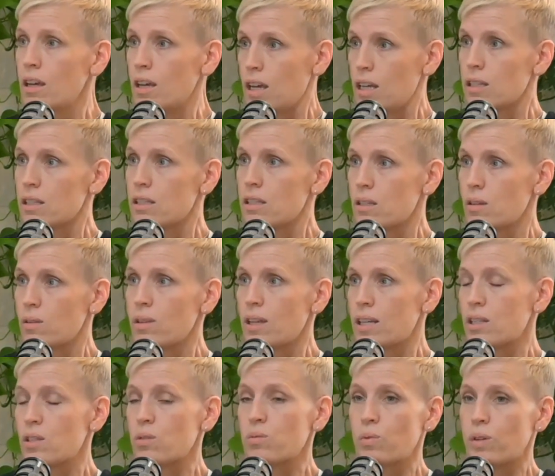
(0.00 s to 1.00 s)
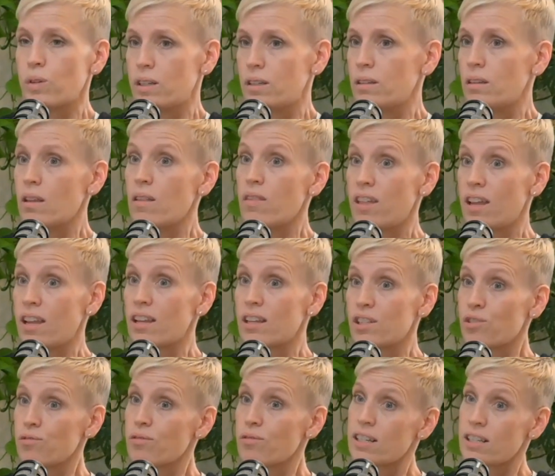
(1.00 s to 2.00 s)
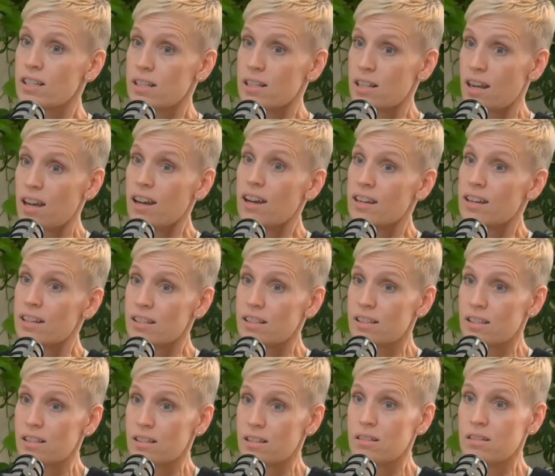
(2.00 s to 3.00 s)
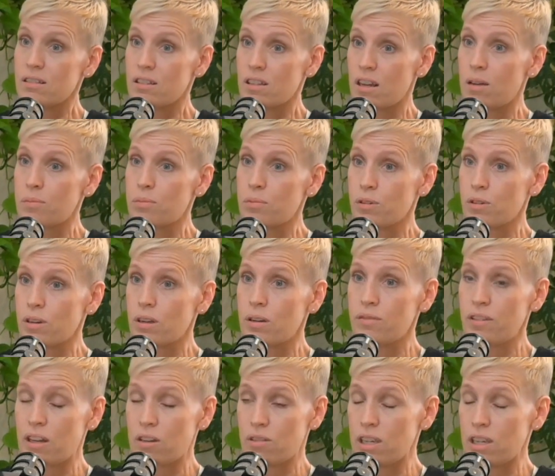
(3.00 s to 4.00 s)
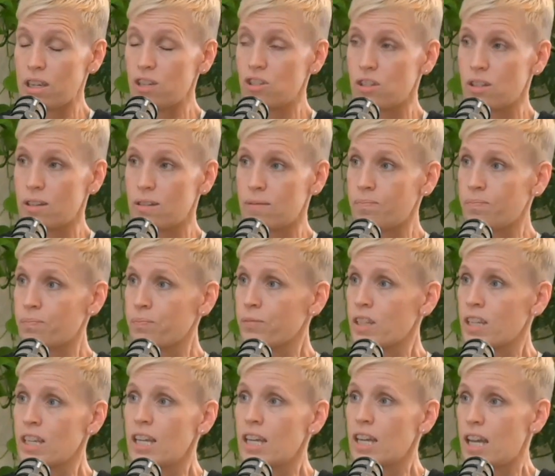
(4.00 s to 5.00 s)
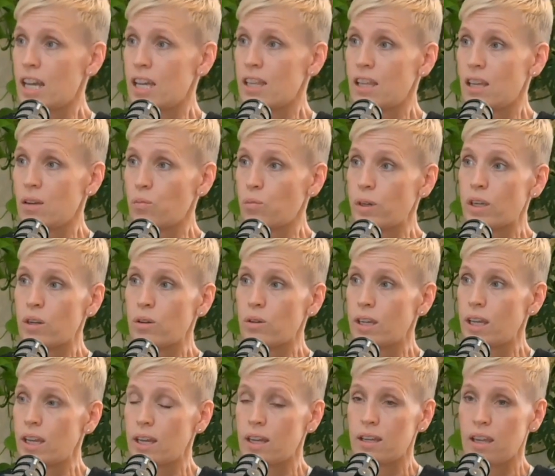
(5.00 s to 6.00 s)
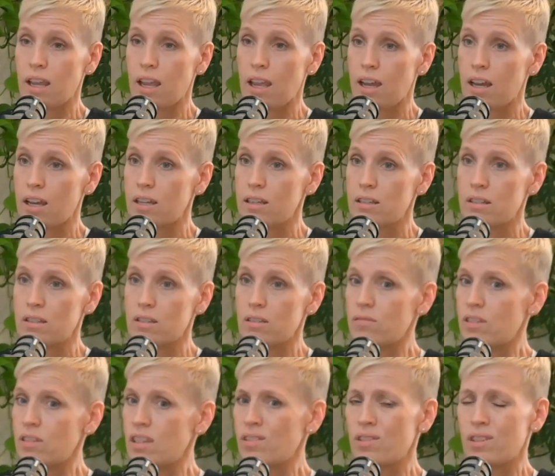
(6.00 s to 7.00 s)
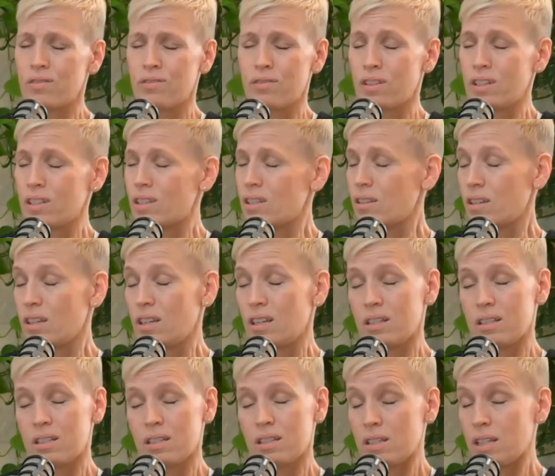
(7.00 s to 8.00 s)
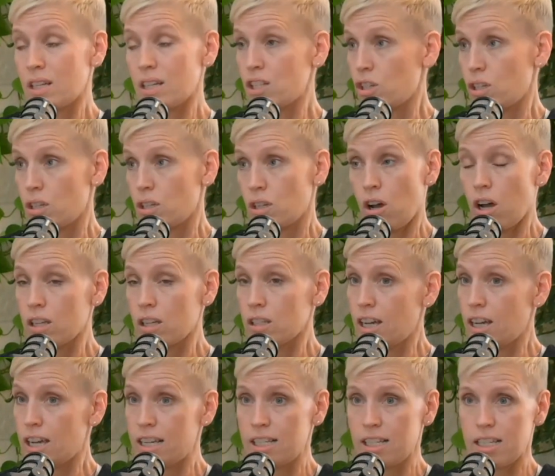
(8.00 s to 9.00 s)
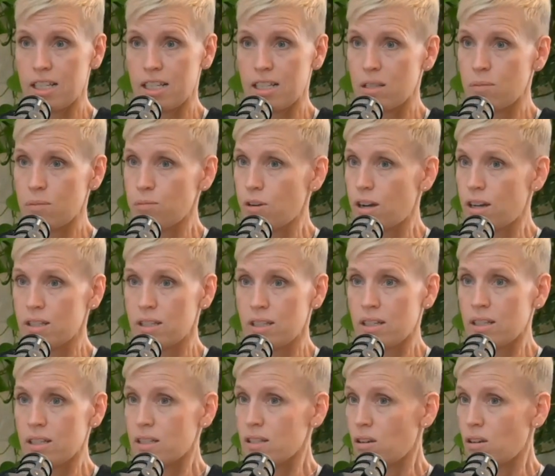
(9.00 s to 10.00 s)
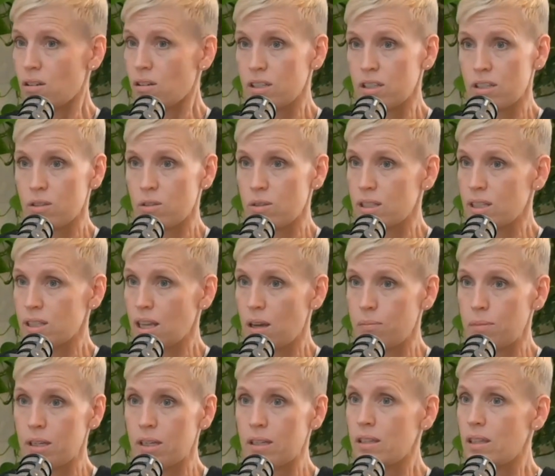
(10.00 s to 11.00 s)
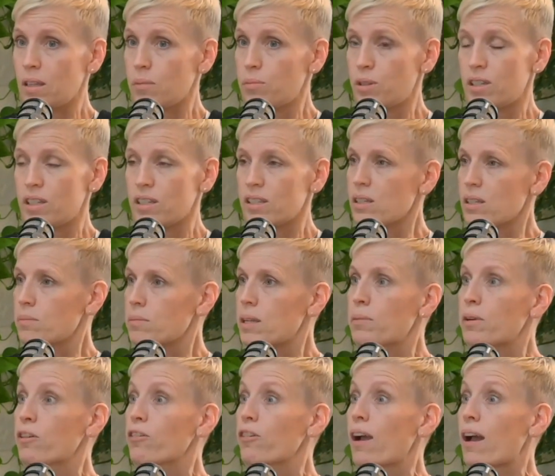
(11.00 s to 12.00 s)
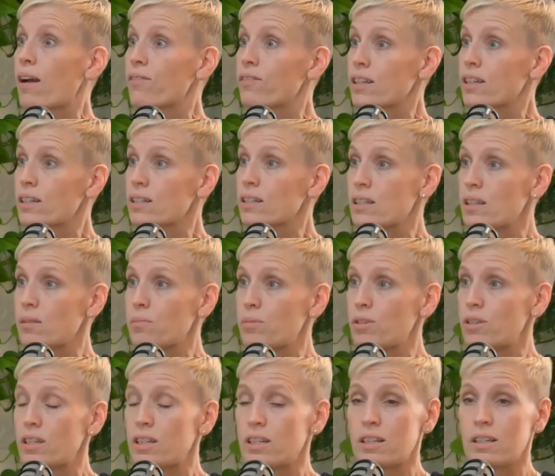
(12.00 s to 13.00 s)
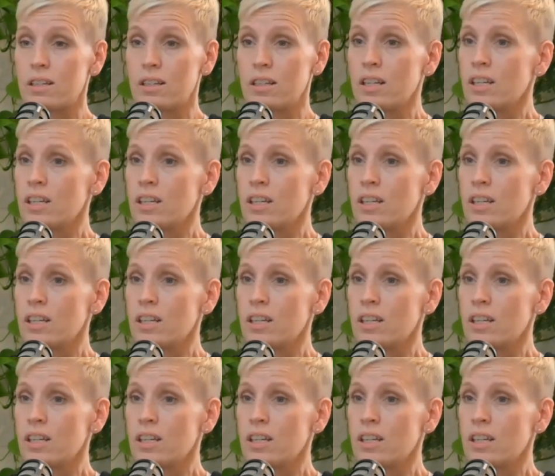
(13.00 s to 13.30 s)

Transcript: And so that's when they get directed to us, to Upper Foundation, and then we go ahead and it's such an online, easy process. All they do is come in, they put in some demographics, they put in